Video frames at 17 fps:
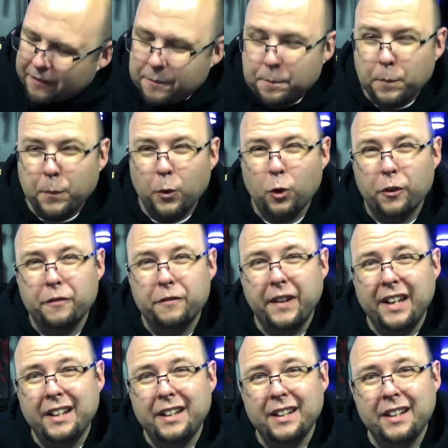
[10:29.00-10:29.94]
more
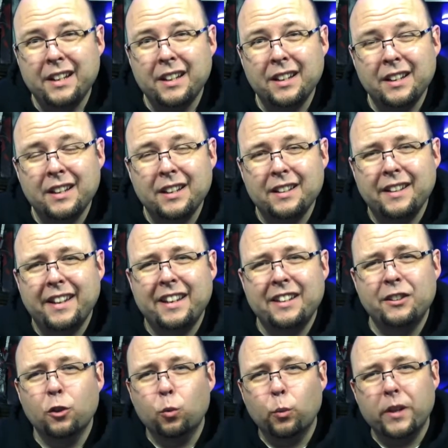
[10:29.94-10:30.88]
faded, like
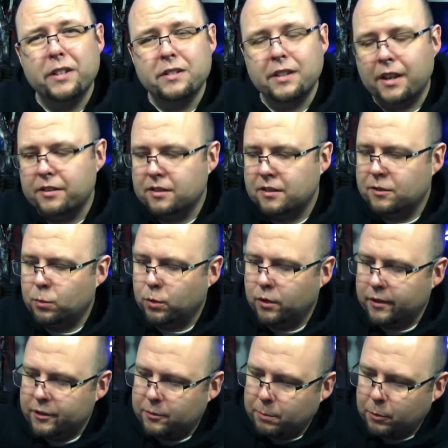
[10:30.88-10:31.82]
in the recesses
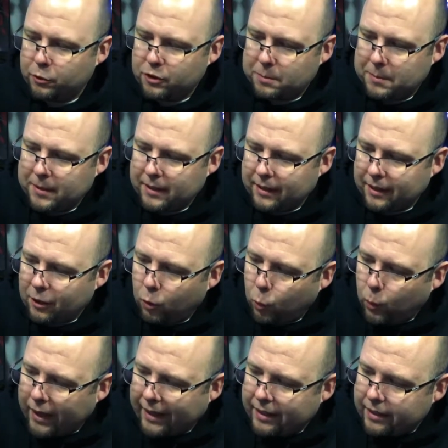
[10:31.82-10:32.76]
where it's supposed to be like a
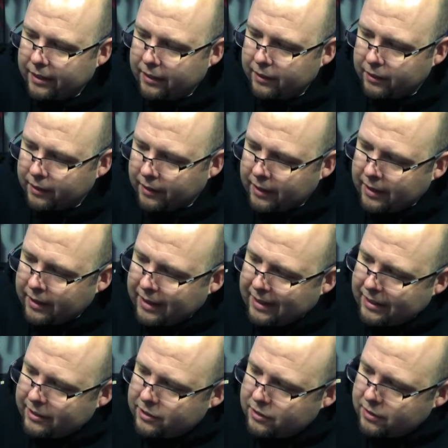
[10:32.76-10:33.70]
white color.
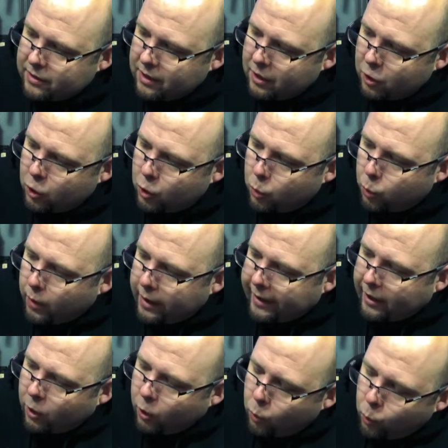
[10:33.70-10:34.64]
It's not
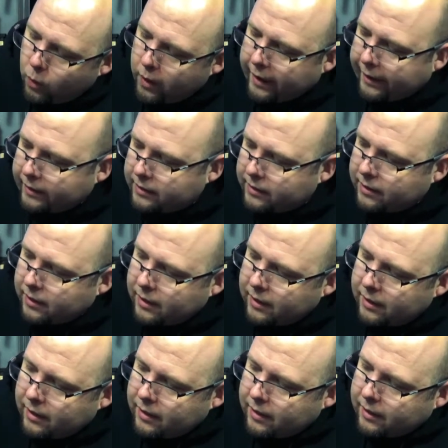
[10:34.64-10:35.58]
quite white.
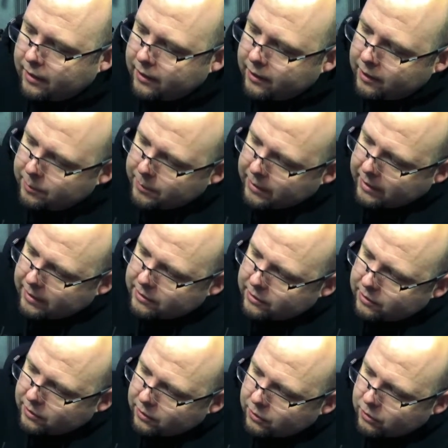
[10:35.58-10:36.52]
It
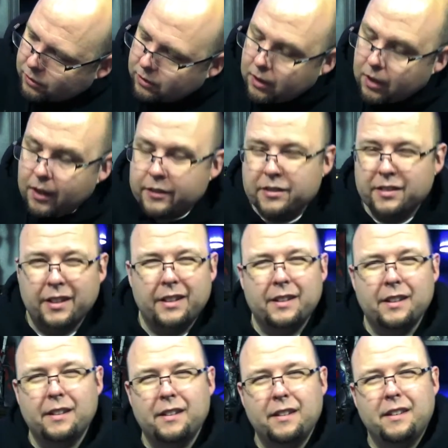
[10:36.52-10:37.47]
gets a little lost, like
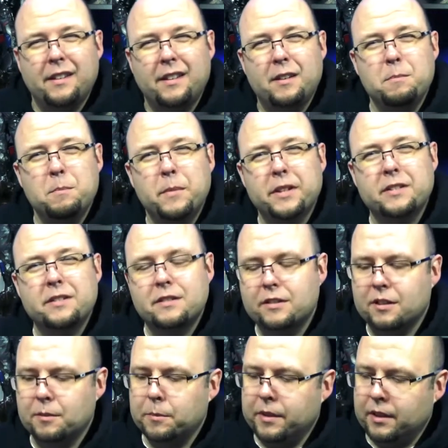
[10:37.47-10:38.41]
they missed
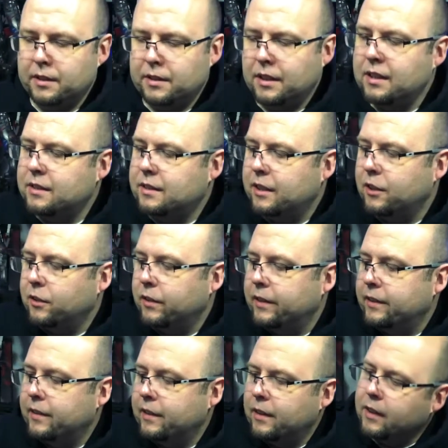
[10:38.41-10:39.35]
some of the detail
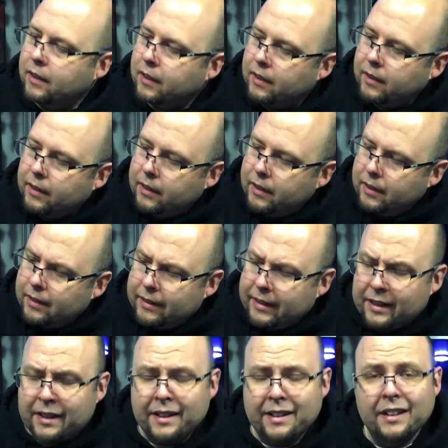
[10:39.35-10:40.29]
in there.
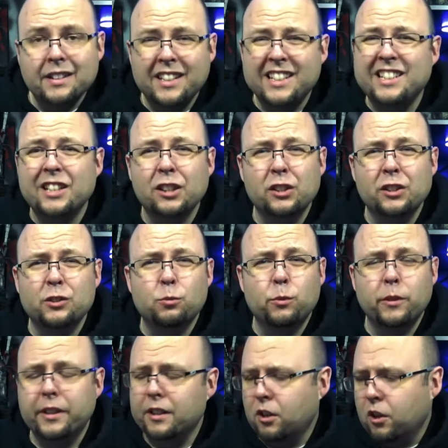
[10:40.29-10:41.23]
That kind of detail is
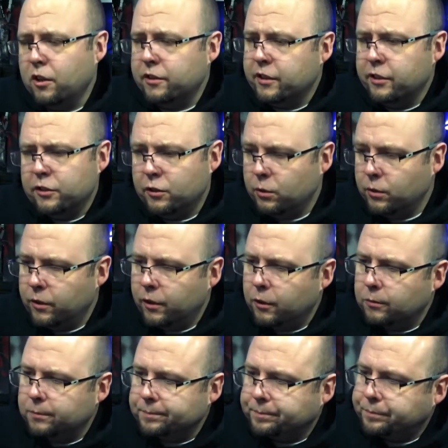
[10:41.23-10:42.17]
really hard to do
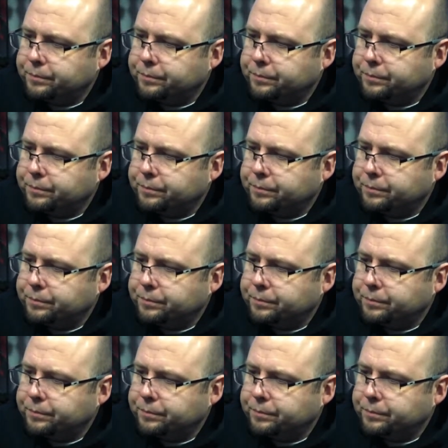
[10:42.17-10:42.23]
though.